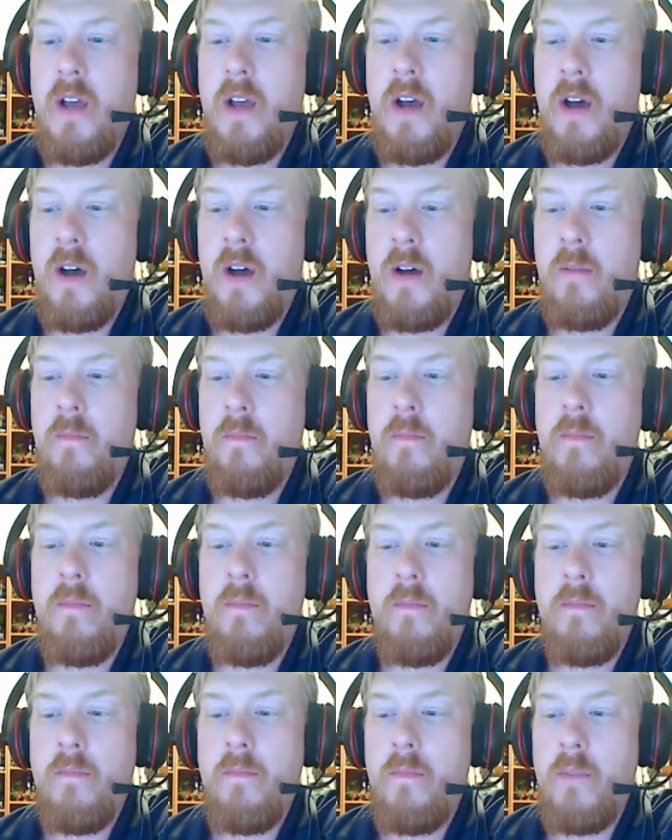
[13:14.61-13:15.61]

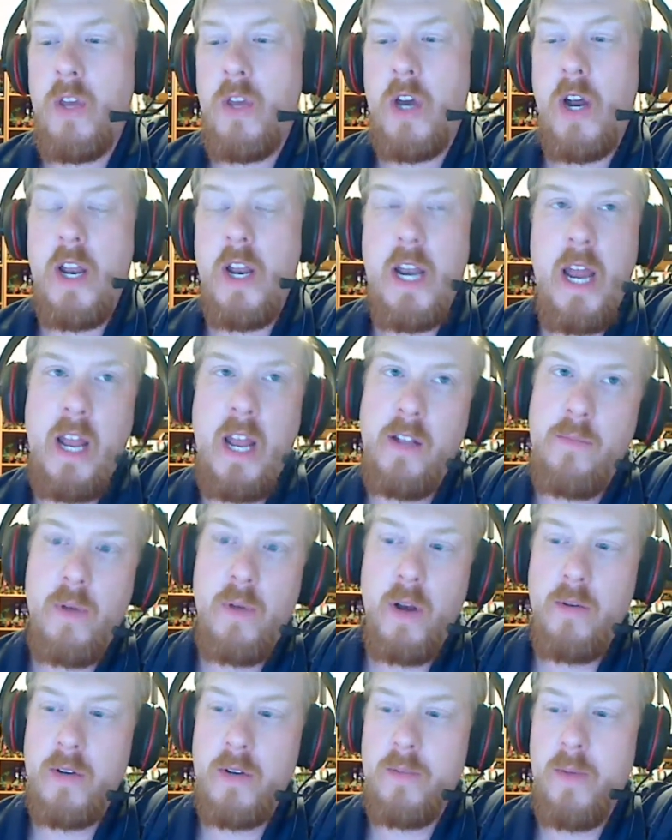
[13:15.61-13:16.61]
Cunning 8's
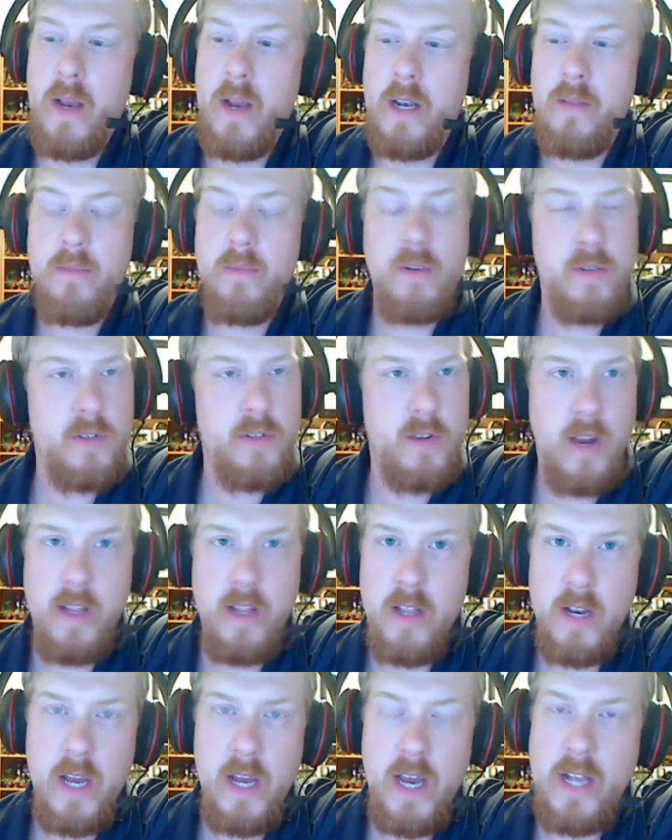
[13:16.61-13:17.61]
pretty respectable.
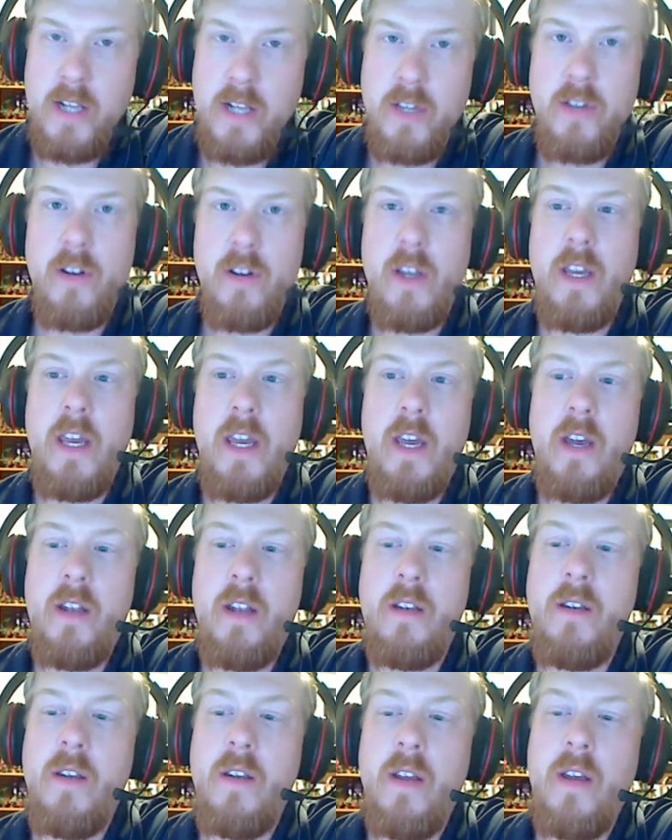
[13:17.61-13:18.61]
Strength of 9's good
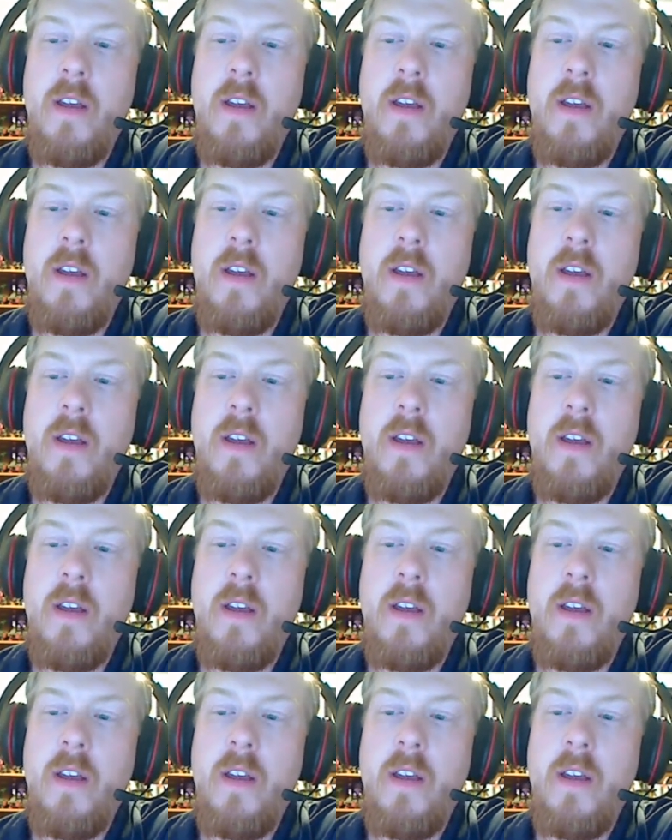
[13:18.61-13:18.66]
again.